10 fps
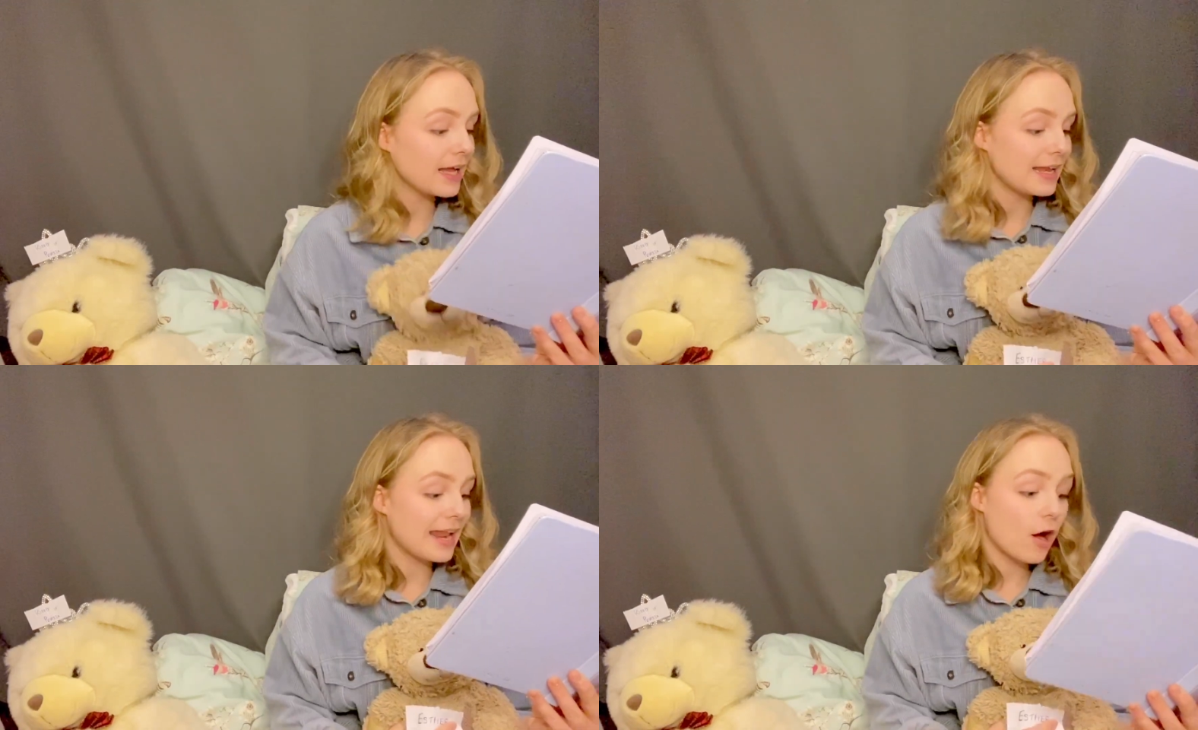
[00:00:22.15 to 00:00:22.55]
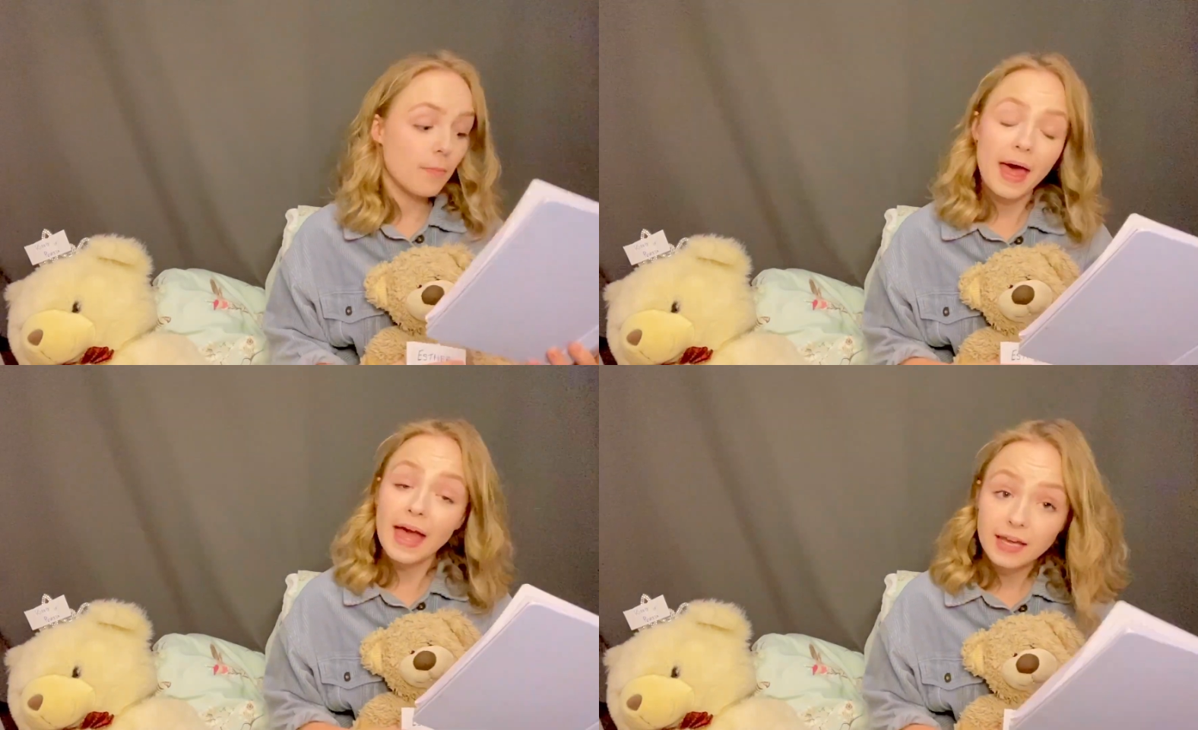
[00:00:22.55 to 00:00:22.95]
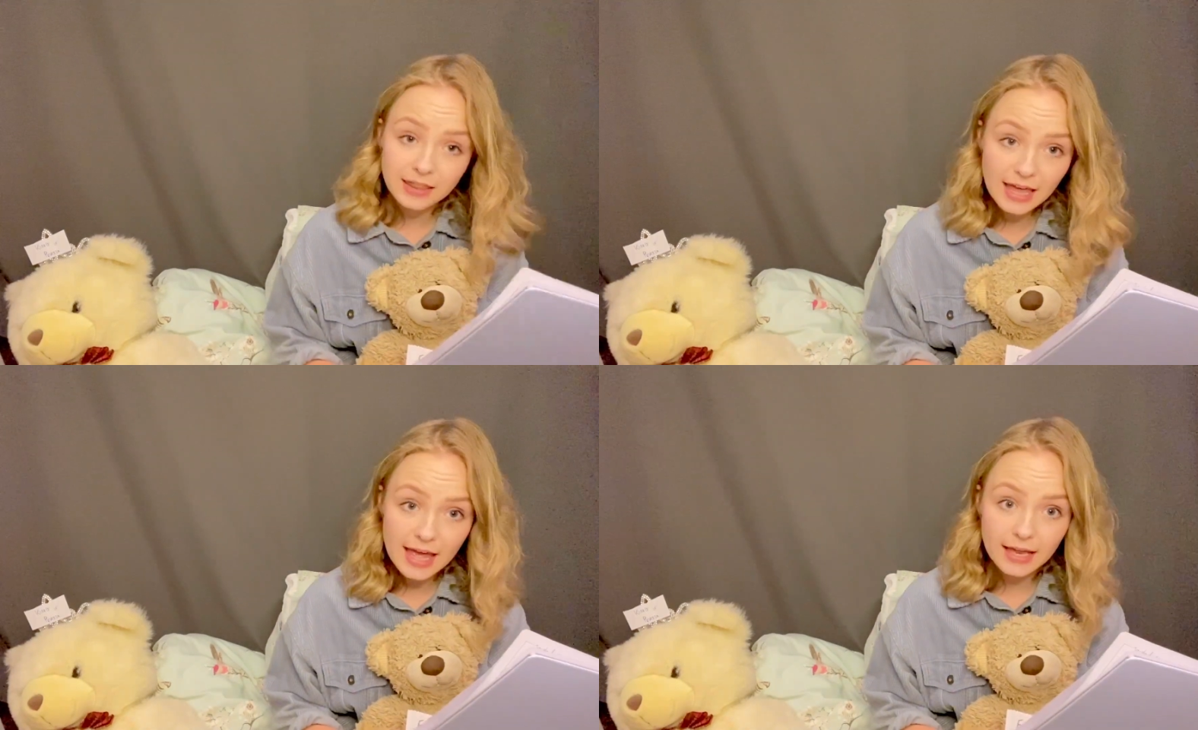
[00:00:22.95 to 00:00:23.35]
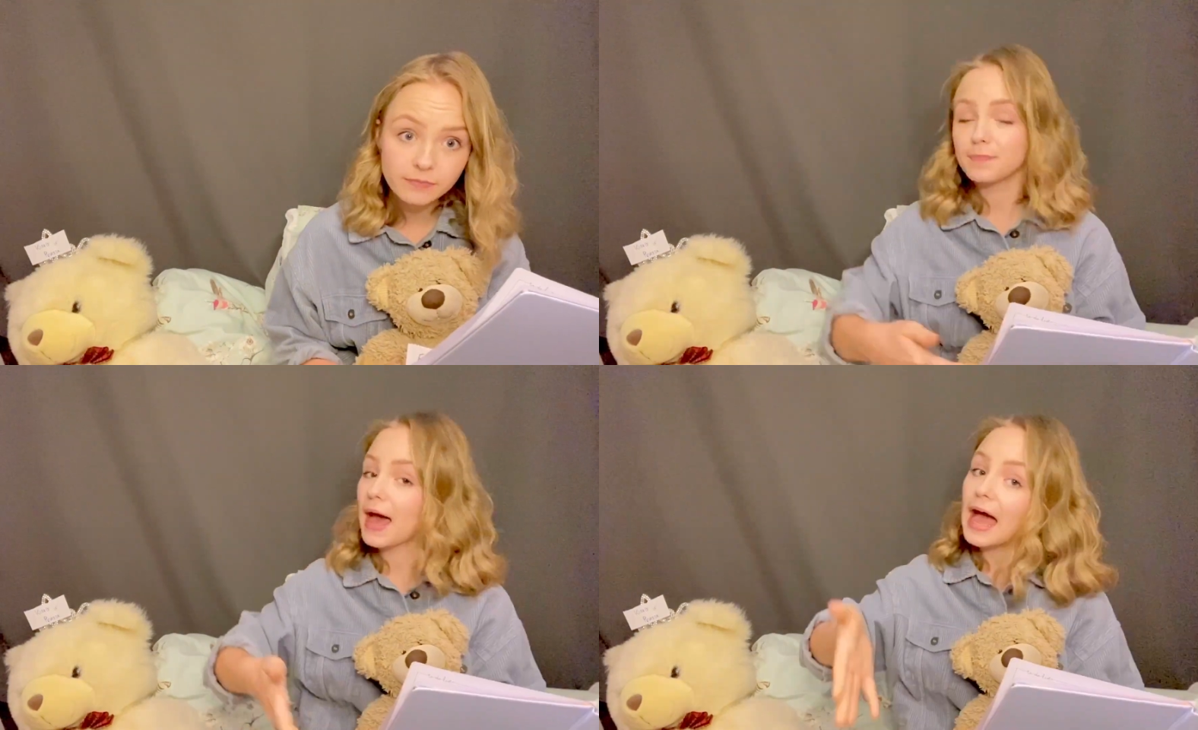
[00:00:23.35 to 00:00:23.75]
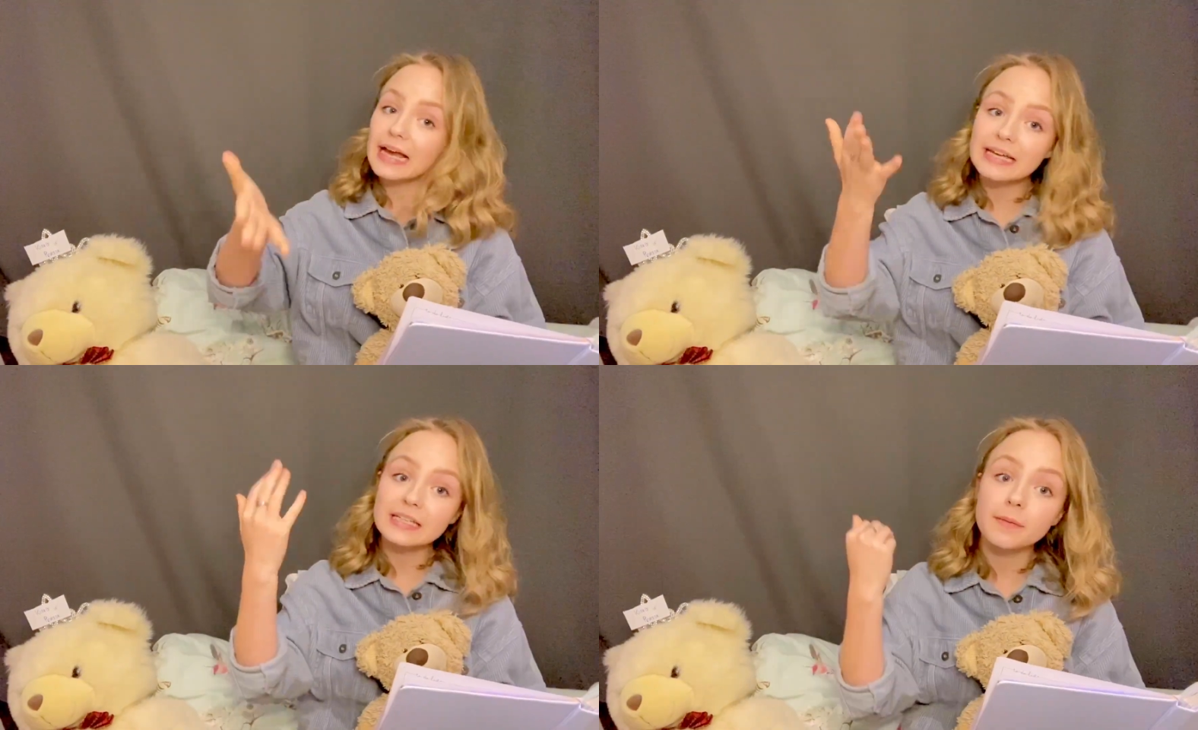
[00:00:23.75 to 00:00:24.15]
Now back then, back
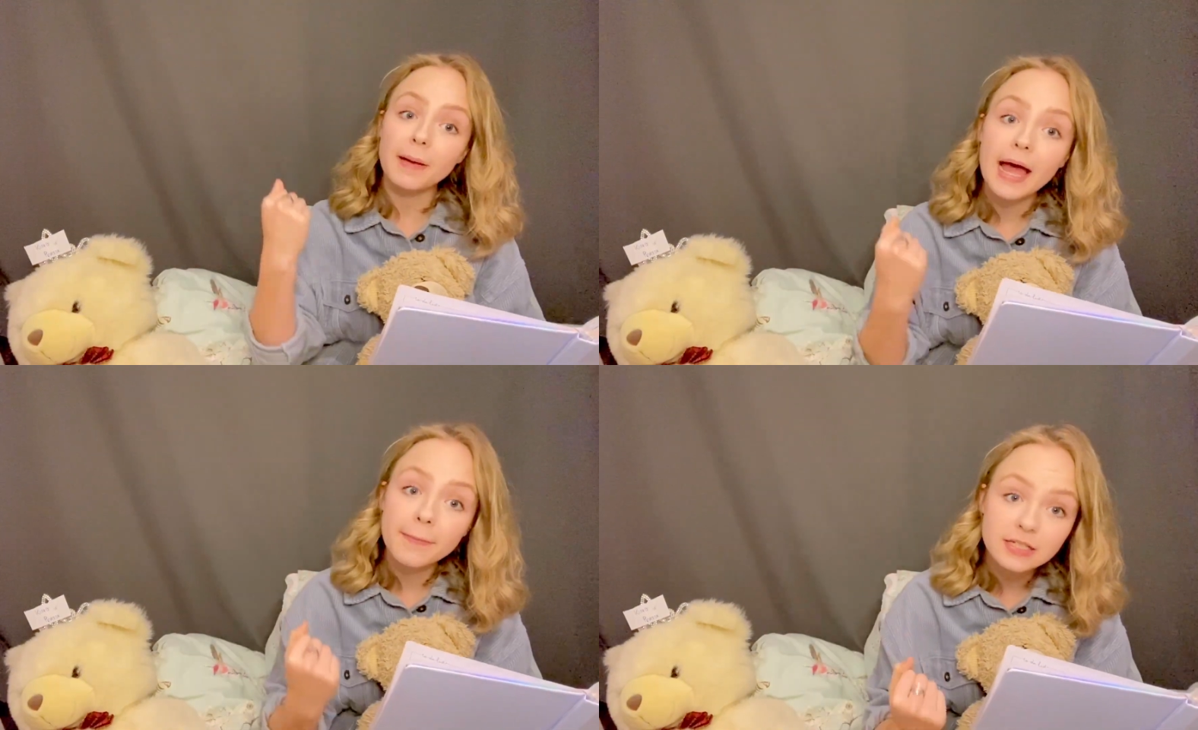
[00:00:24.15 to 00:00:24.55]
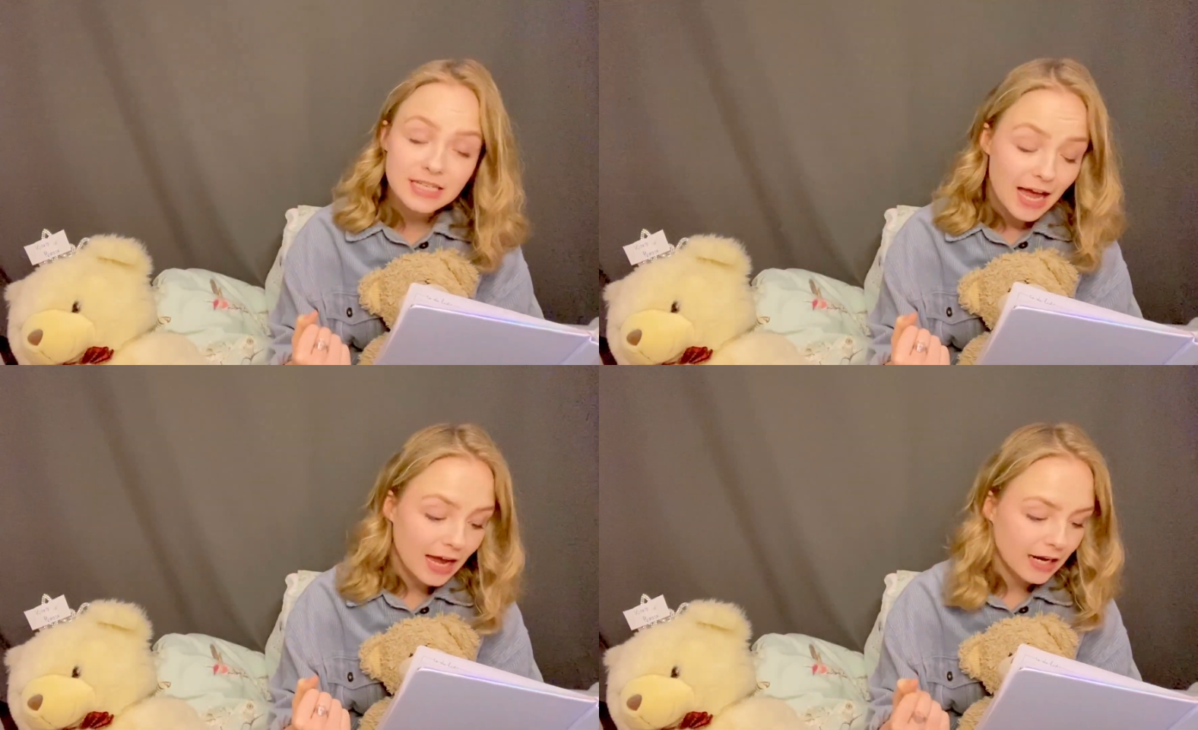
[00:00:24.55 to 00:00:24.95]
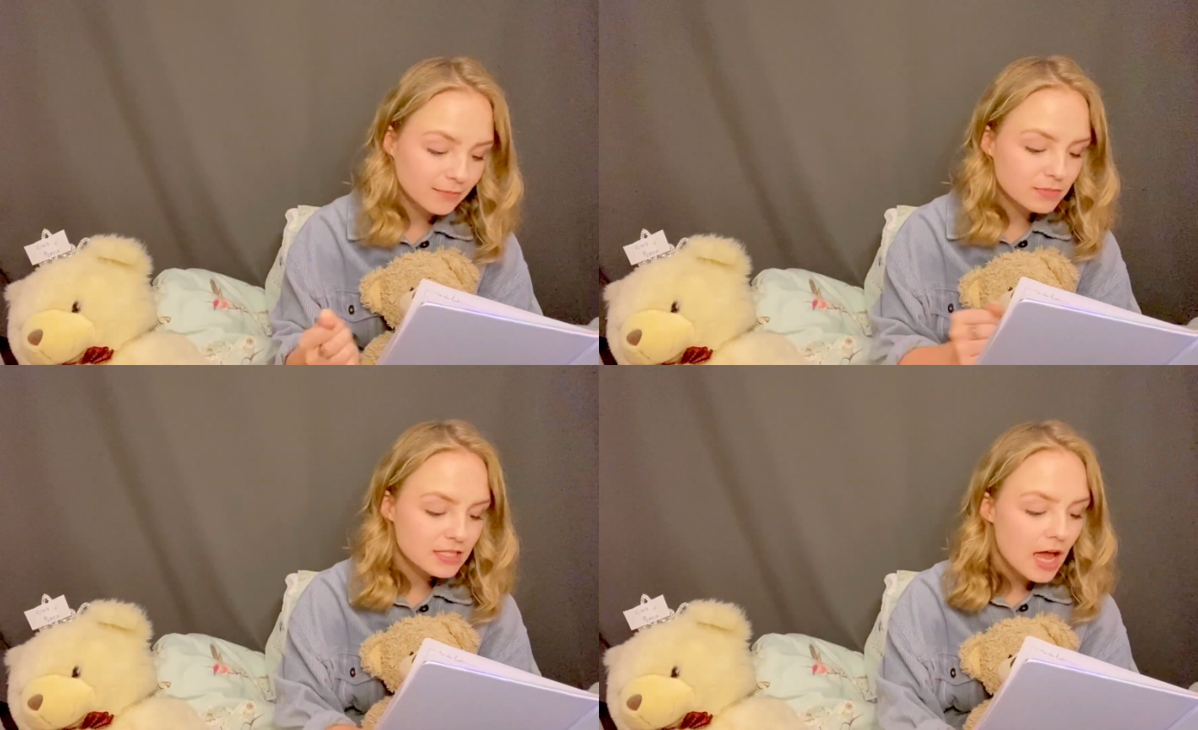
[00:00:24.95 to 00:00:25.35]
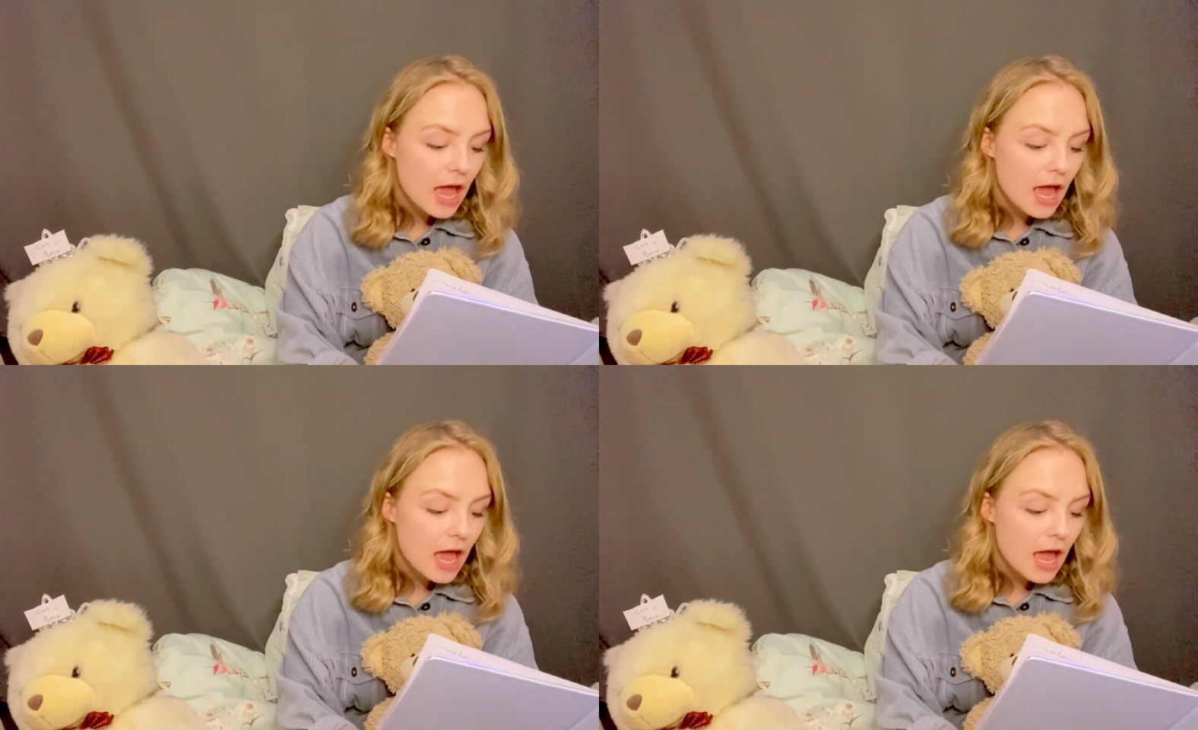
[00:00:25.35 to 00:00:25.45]
in the Bible times,